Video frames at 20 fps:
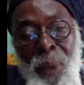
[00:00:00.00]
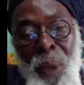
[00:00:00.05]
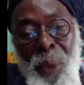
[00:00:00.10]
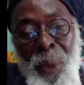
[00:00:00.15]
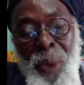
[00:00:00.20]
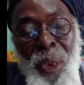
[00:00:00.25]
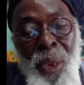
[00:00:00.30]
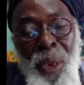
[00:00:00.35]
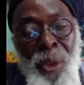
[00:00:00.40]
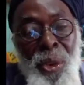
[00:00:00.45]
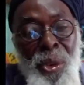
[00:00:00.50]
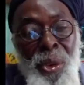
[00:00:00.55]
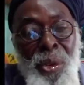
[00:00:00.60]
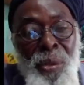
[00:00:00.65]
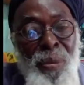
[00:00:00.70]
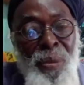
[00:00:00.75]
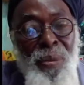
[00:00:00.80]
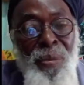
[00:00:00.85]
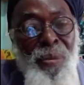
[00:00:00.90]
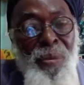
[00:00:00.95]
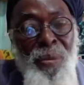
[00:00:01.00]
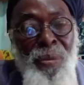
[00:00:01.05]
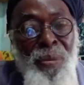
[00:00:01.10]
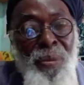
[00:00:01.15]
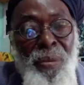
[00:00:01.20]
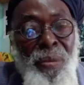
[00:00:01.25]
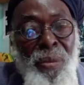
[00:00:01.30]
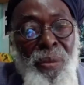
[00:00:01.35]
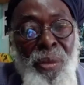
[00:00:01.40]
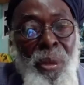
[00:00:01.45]
I will not
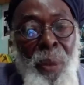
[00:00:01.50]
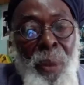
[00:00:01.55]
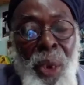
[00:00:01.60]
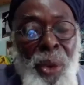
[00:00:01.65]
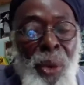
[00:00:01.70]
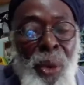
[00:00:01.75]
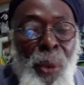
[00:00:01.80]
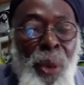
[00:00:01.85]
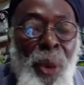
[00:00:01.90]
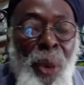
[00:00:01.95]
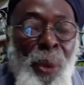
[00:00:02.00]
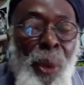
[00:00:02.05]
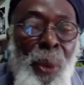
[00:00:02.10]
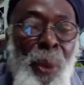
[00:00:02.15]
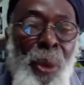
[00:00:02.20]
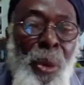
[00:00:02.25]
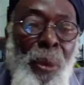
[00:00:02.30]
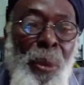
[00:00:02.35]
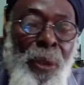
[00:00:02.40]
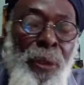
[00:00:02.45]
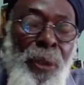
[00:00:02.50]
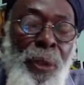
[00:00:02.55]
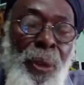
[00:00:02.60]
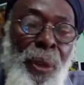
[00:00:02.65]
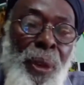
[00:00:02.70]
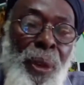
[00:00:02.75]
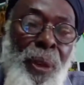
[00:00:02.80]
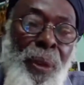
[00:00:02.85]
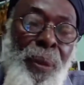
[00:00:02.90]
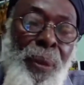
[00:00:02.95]
go back to where we were
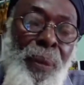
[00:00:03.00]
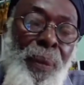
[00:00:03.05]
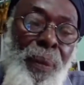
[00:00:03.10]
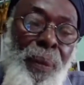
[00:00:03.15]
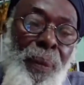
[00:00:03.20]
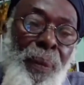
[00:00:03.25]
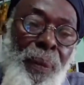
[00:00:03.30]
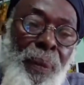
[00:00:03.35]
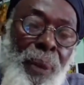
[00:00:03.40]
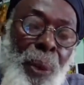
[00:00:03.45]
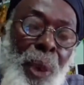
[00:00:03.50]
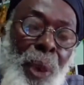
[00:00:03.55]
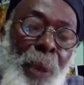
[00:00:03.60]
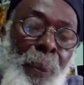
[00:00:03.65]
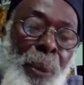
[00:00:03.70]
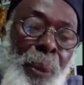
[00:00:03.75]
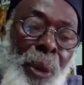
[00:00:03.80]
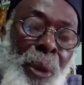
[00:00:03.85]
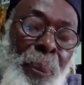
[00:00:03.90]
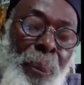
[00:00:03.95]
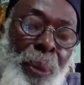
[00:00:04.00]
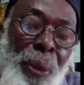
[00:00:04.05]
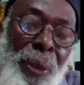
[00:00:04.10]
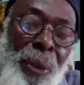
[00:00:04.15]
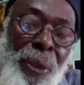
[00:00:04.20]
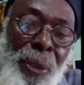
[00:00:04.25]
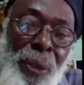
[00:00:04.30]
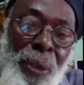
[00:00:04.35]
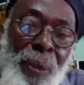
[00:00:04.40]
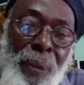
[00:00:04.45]
before. For what
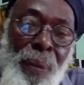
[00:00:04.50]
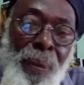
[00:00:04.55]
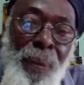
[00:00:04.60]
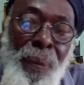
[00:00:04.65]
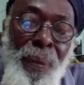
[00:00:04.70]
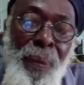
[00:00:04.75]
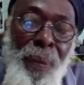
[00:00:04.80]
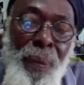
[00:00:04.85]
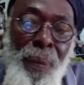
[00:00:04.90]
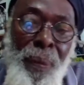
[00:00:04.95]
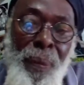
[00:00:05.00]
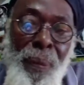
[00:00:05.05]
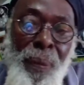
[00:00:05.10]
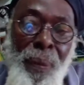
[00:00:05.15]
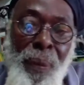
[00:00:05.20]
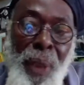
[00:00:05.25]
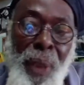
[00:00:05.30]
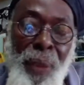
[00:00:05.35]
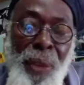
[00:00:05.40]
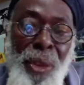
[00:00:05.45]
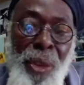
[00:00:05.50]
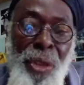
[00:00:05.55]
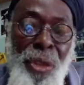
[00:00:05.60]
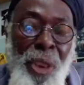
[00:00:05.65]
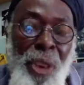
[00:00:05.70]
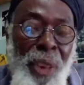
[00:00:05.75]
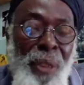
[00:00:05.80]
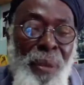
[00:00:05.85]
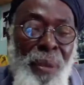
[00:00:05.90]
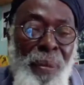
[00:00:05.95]
purpose? I've been
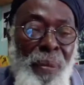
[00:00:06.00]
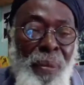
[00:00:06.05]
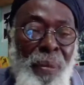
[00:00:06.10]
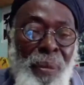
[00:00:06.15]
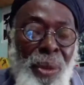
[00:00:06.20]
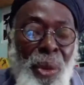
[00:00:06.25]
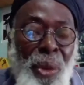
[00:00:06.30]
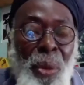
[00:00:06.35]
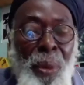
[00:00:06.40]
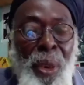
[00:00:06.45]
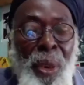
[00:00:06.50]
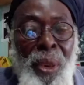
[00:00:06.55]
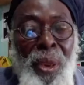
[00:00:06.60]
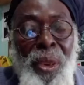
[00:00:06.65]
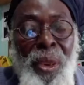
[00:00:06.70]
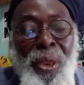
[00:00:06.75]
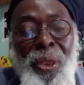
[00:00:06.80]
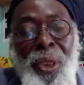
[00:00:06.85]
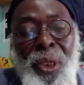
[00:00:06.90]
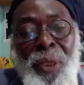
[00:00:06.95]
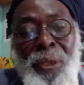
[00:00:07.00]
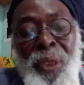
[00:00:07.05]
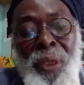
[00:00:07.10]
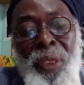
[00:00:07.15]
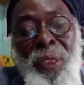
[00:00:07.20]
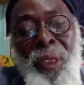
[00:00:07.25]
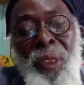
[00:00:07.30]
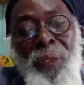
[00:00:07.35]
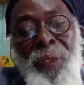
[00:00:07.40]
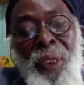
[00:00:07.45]
tried so many years of
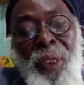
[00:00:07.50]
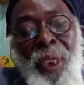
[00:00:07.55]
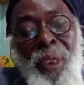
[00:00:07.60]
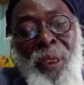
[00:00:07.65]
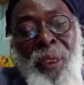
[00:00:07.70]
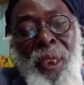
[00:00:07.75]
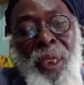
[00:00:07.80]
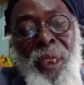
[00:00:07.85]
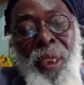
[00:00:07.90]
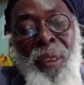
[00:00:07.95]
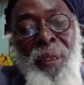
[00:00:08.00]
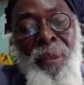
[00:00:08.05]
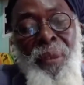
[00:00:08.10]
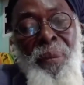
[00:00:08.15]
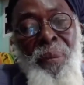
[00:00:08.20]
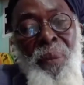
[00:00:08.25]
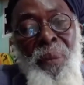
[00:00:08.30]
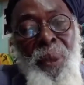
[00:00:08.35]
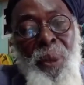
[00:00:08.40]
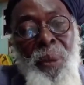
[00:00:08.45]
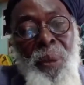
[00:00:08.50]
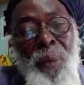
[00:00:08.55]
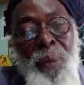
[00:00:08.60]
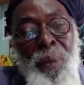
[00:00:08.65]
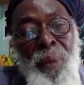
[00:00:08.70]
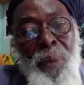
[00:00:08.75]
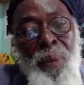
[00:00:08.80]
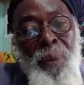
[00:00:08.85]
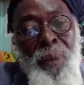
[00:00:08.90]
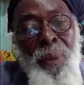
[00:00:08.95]
Rastafari, and
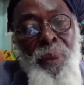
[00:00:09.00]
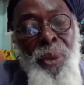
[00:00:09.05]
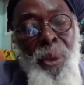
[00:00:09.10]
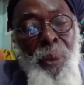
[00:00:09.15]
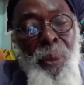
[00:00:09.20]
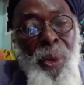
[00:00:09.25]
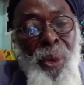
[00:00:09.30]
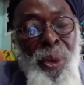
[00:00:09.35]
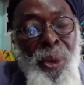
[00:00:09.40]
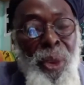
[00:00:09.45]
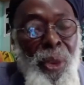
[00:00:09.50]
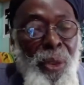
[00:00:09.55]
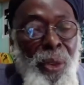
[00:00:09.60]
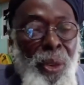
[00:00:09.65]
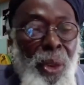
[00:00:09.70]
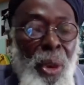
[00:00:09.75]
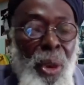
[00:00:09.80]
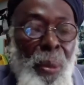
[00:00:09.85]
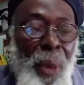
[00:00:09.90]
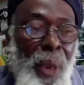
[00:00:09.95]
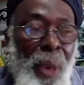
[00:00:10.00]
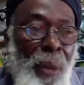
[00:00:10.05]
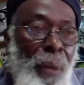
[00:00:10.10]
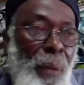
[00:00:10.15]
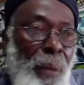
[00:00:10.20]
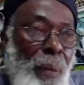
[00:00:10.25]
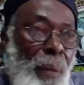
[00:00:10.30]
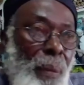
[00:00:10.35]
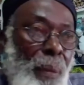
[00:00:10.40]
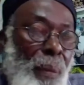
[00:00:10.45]
some little things come
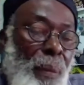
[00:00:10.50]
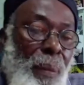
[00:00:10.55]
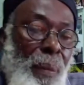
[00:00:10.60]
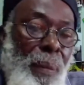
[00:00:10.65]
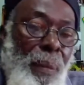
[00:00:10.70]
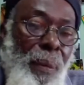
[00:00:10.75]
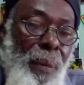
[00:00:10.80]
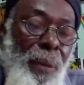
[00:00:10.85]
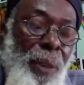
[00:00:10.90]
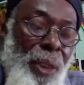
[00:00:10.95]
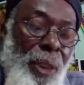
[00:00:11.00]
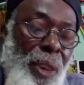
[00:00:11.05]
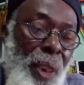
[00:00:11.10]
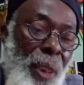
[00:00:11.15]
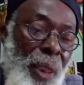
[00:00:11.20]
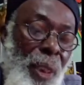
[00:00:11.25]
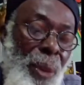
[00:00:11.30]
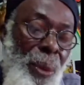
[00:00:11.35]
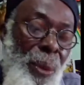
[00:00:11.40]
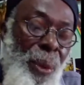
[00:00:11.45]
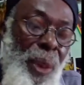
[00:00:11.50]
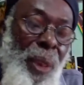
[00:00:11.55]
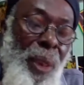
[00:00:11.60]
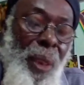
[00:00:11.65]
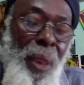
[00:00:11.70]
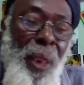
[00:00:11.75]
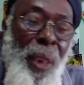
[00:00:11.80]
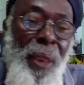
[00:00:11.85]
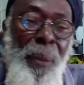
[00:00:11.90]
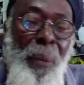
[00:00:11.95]
on. Flesh I get
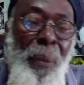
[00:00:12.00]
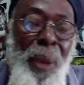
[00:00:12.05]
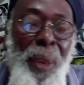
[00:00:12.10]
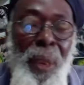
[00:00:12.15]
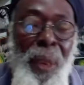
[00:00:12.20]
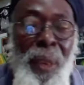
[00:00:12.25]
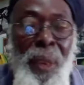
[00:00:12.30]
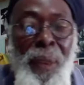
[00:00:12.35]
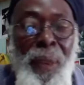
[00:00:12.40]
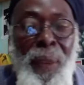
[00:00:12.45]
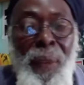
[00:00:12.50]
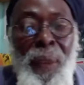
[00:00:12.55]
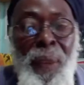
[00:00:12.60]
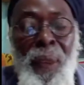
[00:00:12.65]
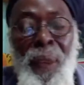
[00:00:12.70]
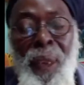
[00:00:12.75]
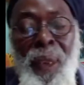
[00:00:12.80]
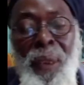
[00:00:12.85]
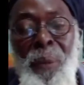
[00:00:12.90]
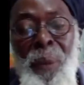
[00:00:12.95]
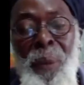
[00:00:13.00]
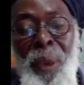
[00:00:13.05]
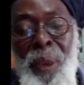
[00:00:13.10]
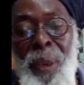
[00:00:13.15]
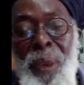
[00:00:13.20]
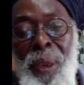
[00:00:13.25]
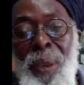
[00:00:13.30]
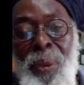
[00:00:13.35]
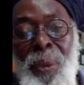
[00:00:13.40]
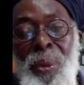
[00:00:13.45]
weak, and man I get sick, and man
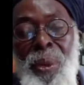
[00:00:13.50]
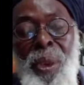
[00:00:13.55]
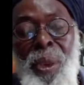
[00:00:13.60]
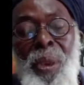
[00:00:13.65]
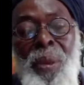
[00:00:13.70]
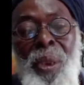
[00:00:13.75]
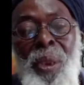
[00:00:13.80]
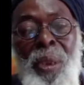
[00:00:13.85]
I get weary.